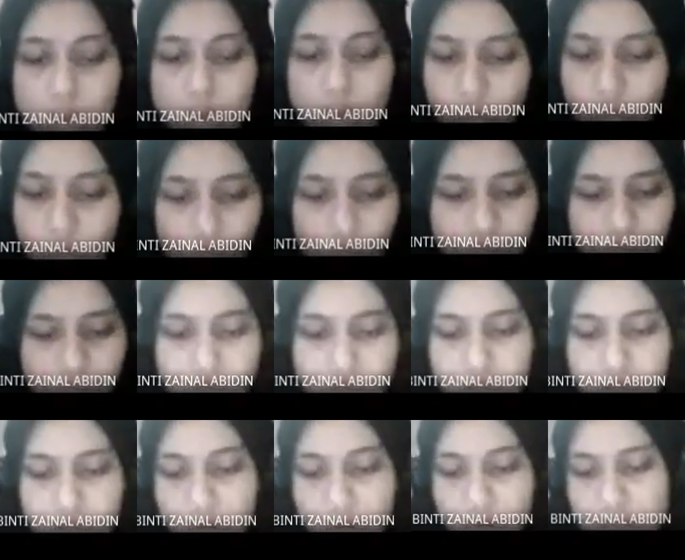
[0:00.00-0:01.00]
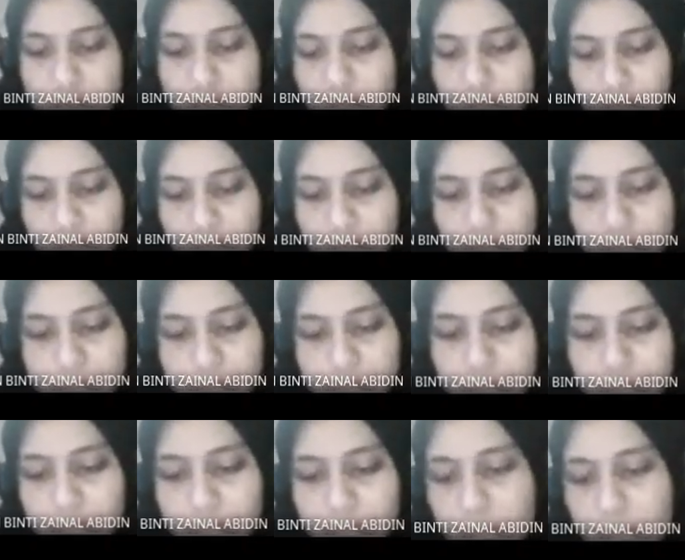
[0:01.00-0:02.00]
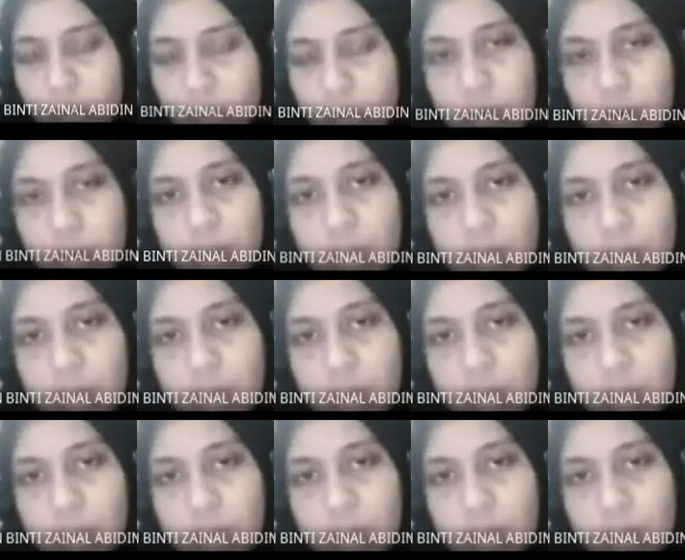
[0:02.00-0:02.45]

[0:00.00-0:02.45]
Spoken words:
what is the concept of